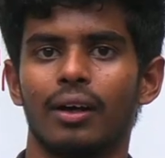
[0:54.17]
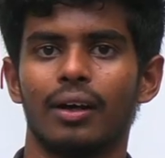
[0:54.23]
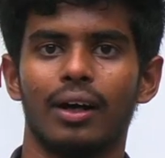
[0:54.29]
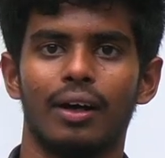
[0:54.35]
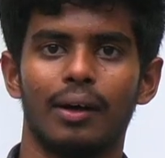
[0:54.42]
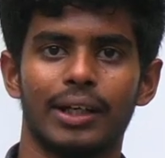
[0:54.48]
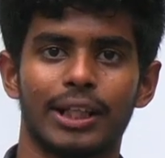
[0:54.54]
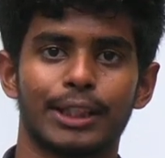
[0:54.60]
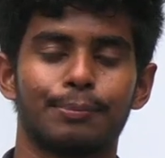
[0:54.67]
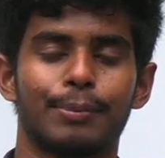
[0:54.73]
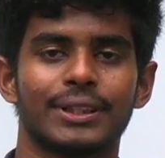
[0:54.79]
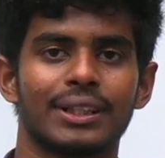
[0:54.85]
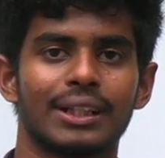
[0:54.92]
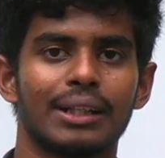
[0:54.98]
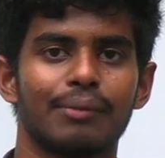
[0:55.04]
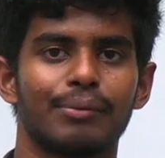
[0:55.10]

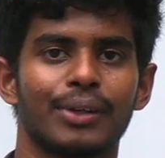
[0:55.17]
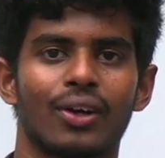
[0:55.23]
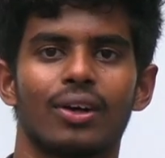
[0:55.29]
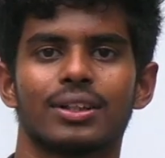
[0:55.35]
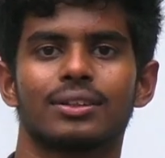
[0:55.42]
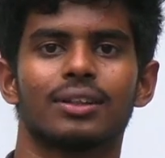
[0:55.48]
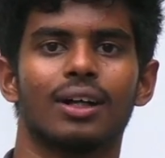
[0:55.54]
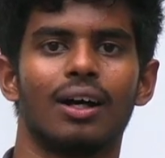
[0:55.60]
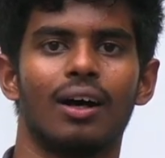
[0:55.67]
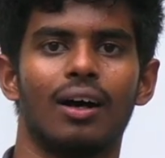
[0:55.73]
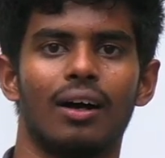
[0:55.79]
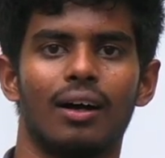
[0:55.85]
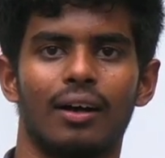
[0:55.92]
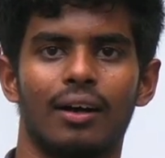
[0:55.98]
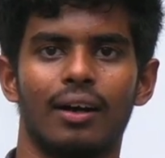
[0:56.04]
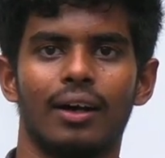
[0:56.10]
especially
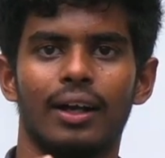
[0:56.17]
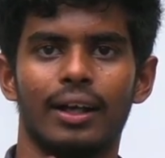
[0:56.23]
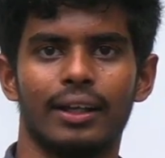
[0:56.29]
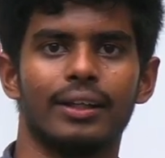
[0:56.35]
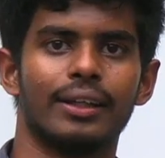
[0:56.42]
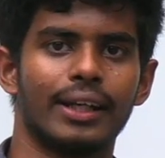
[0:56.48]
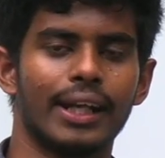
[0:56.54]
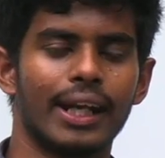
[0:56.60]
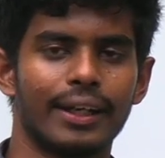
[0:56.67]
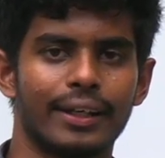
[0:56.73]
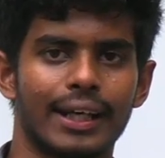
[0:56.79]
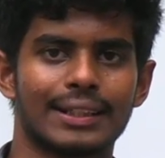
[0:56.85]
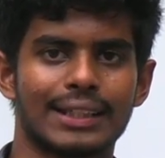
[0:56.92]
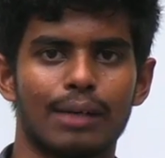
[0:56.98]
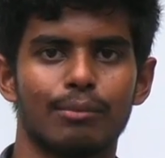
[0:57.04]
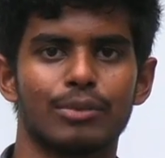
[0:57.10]
because the NEET
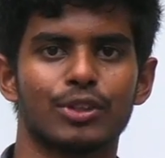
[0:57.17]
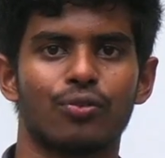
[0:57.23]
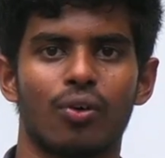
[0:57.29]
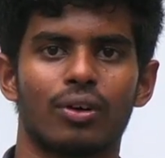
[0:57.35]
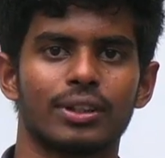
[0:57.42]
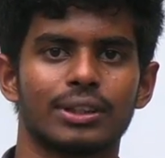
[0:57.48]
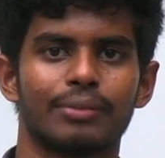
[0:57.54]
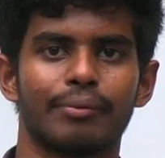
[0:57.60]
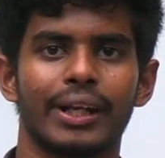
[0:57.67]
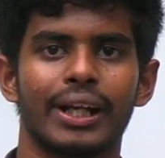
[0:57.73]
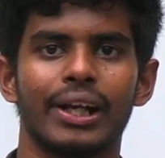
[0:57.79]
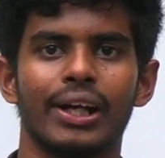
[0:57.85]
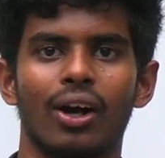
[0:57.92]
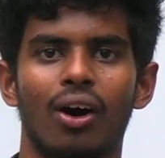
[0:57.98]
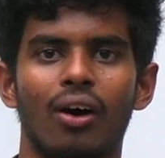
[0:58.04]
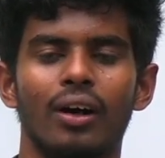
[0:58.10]
exam is focused
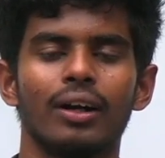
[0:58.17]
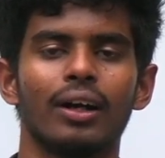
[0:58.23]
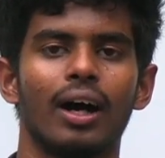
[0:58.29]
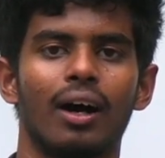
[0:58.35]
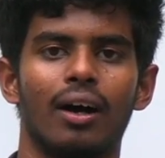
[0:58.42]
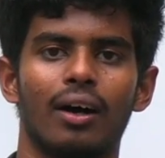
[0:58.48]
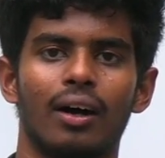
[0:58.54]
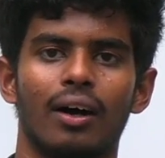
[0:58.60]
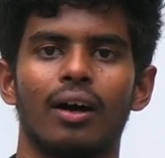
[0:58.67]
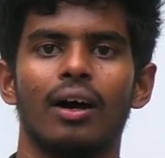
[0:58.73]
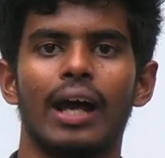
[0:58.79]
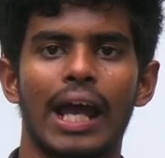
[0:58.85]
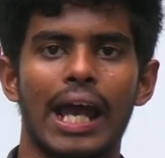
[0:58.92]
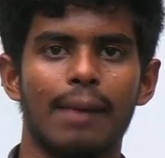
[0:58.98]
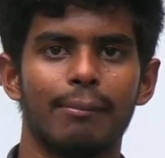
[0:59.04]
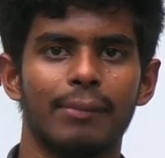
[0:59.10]
mainly on
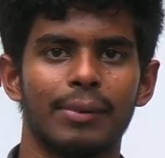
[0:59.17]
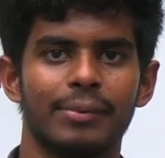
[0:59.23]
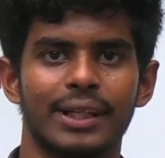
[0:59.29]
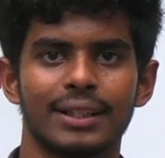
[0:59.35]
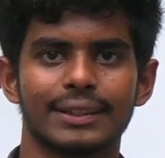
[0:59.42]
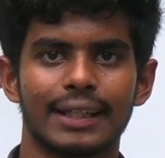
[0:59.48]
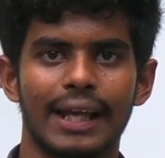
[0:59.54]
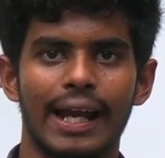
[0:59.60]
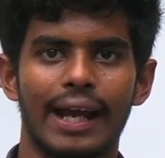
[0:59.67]
MBBS,